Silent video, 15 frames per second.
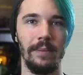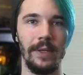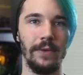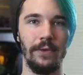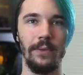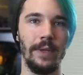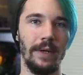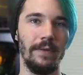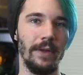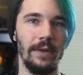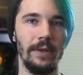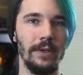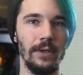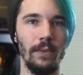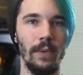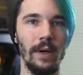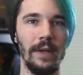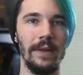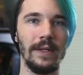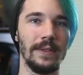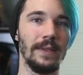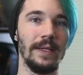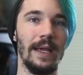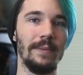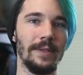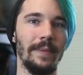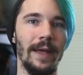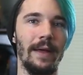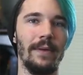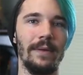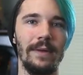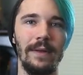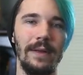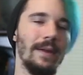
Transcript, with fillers: I mean, do whatever the hell you want. That's what the game's about.